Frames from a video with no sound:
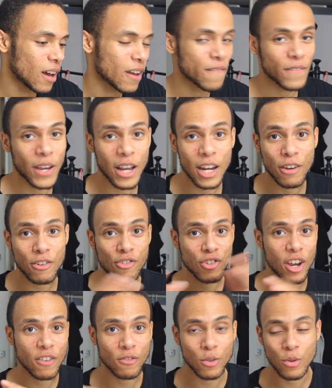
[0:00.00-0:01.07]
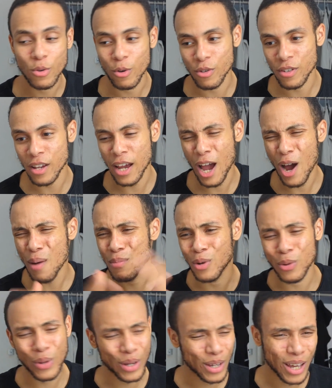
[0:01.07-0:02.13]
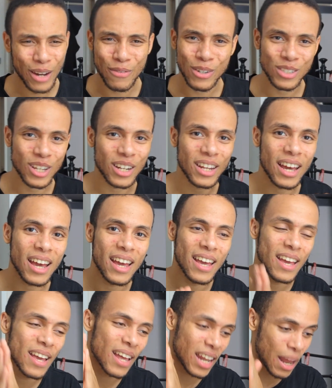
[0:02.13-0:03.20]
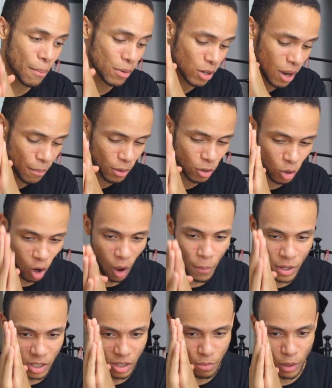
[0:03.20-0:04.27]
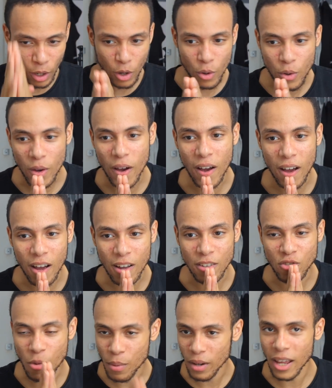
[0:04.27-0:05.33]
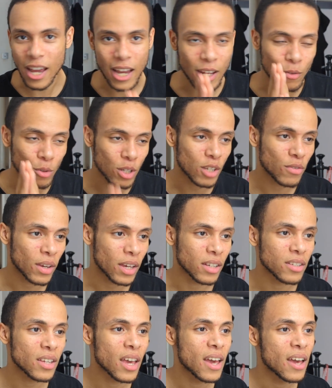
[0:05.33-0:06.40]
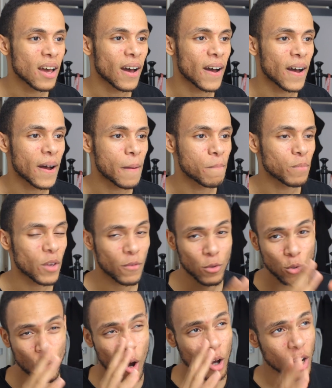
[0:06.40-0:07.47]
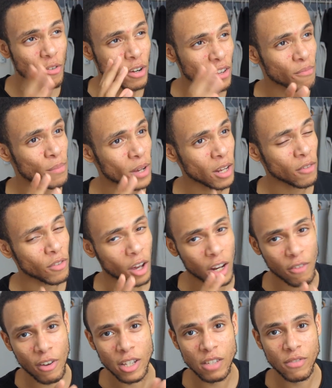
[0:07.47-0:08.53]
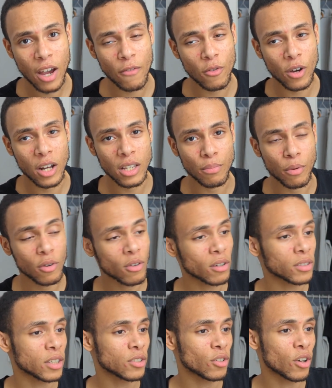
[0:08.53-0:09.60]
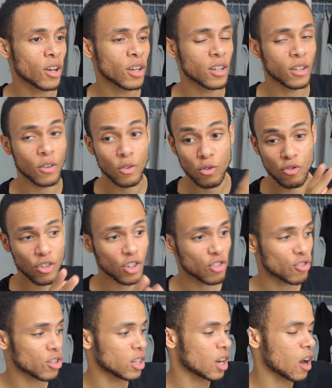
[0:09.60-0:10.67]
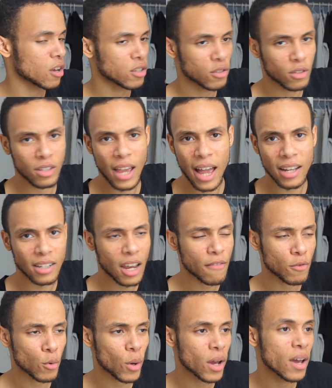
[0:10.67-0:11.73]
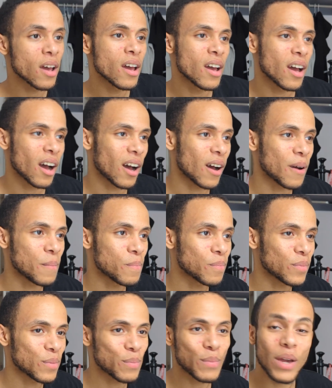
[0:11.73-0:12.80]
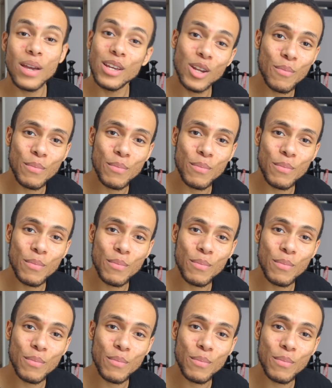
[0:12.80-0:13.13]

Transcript: failure in general, or just like how I'm doing and things like that, let me know down below in the comments below. Drop a like and all these things. If you aren't already familiar with the Undergrad Survival Guide, it's a podcast I started. UGSG, they are tagged everywhere. Maybe